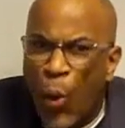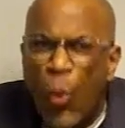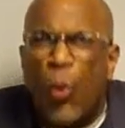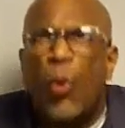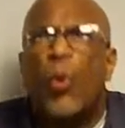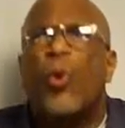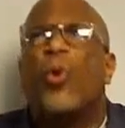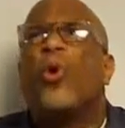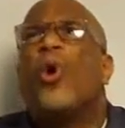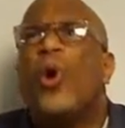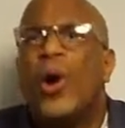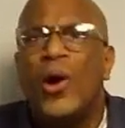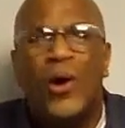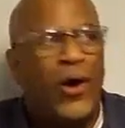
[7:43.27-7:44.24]

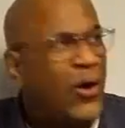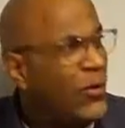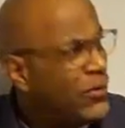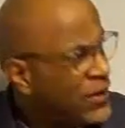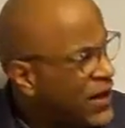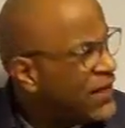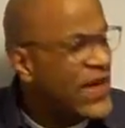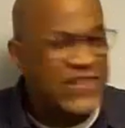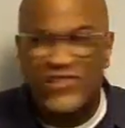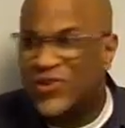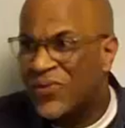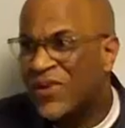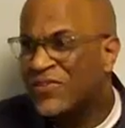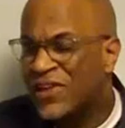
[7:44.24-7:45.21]
Ooh, that's a
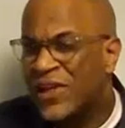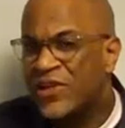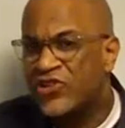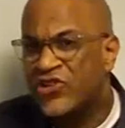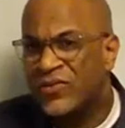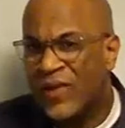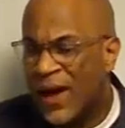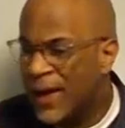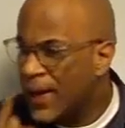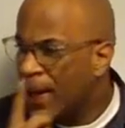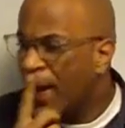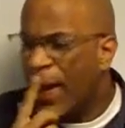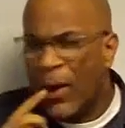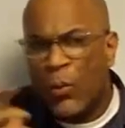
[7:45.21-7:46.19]
revelation, right?
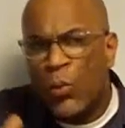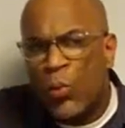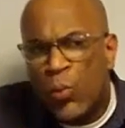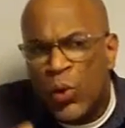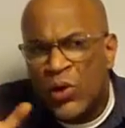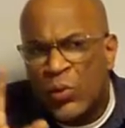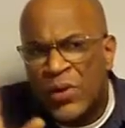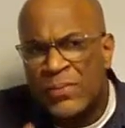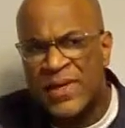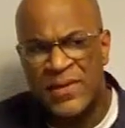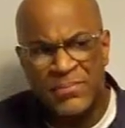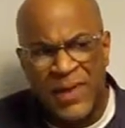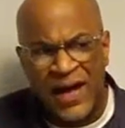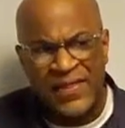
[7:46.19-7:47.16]
And what do we mean
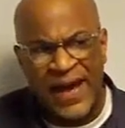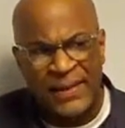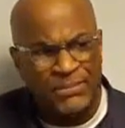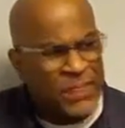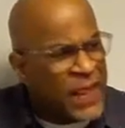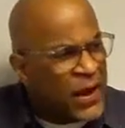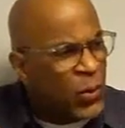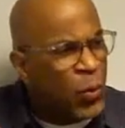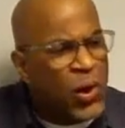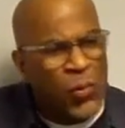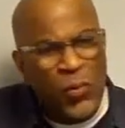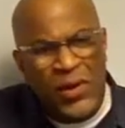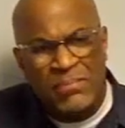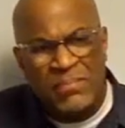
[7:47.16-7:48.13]
by that? What
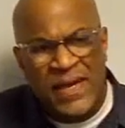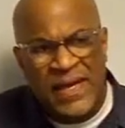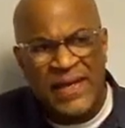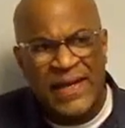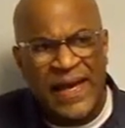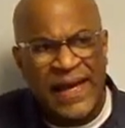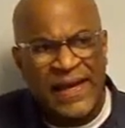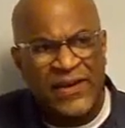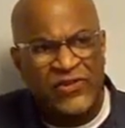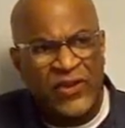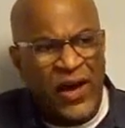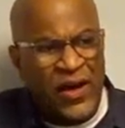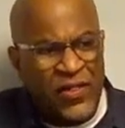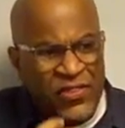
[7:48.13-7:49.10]
we mean is
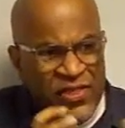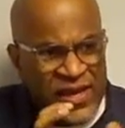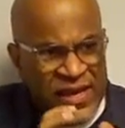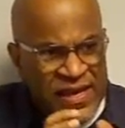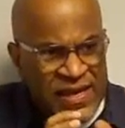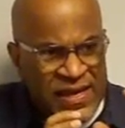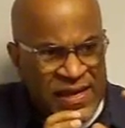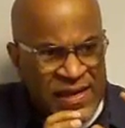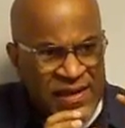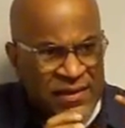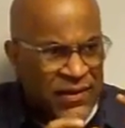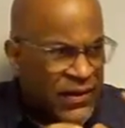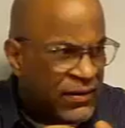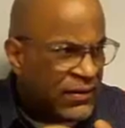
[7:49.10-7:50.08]
the
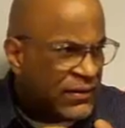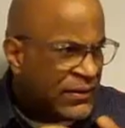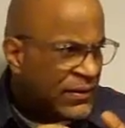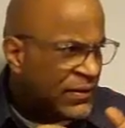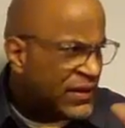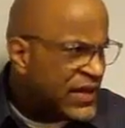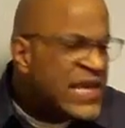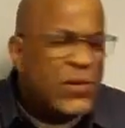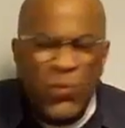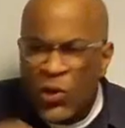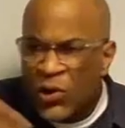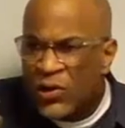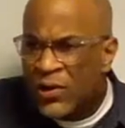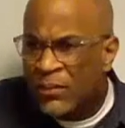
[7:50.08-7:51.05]

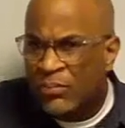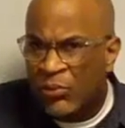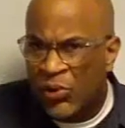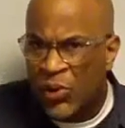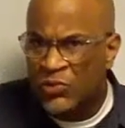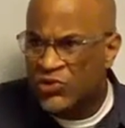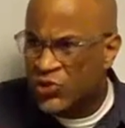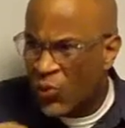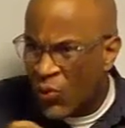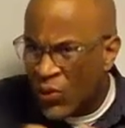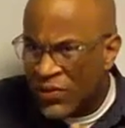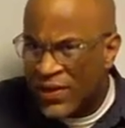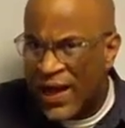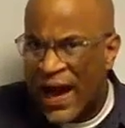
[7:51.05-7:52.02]
keyword approach, or
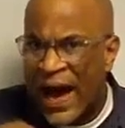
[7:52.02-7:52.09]
the